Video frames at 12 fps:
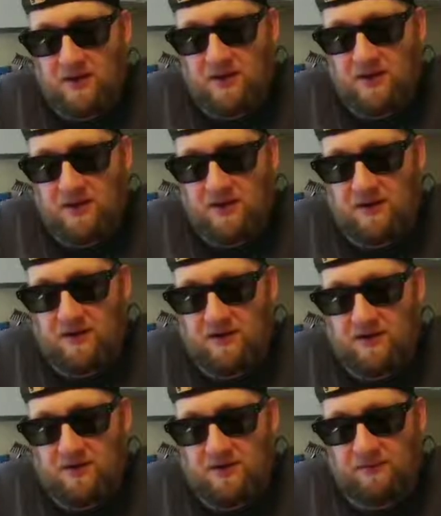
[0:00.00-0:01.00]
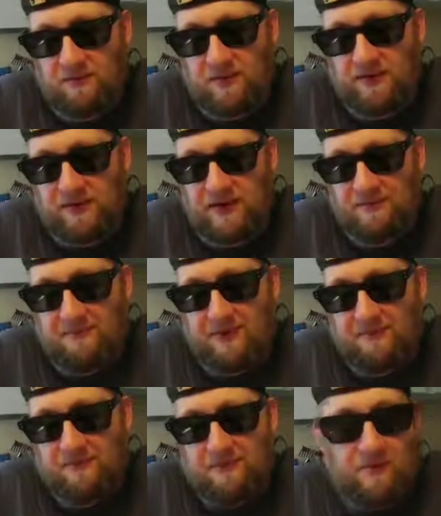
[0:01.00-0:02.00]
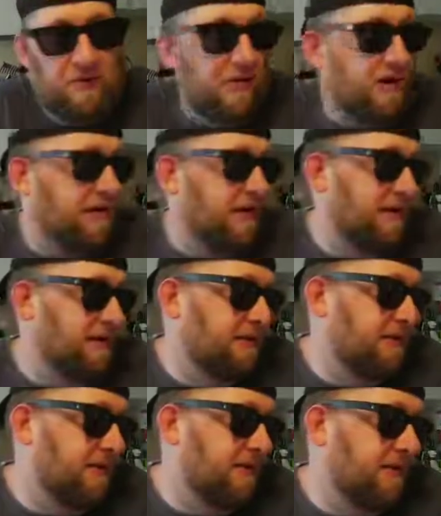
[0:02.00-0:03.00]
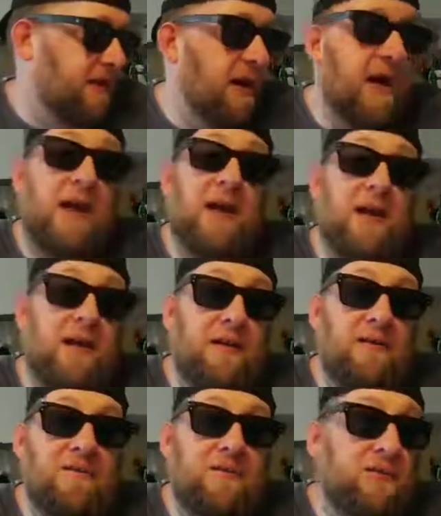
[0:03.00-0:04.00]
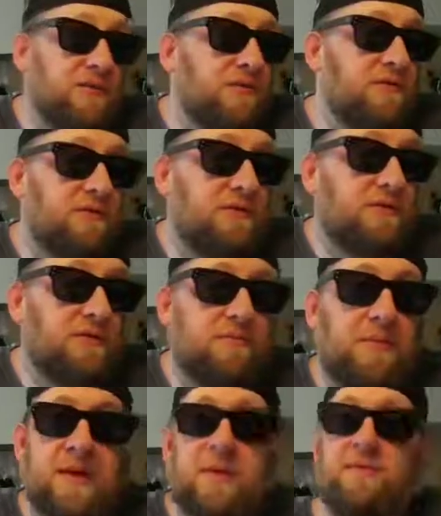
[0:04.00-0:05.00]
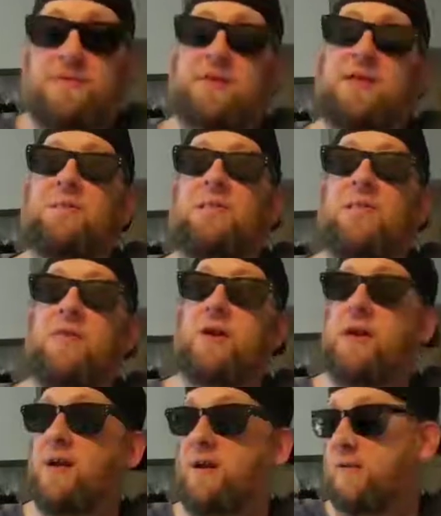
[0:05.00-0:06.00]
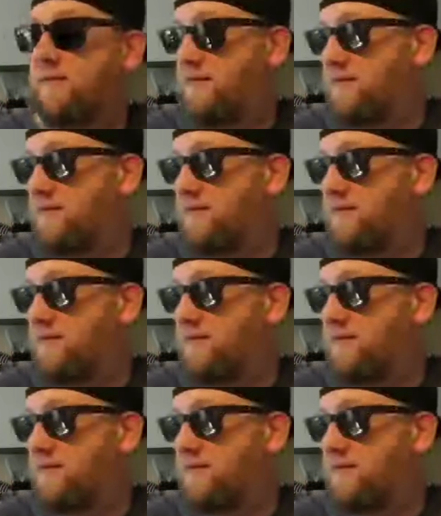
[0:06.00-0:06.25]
The little ones haven't been to a parade yet, so I thought, hey, we should make them see a parade.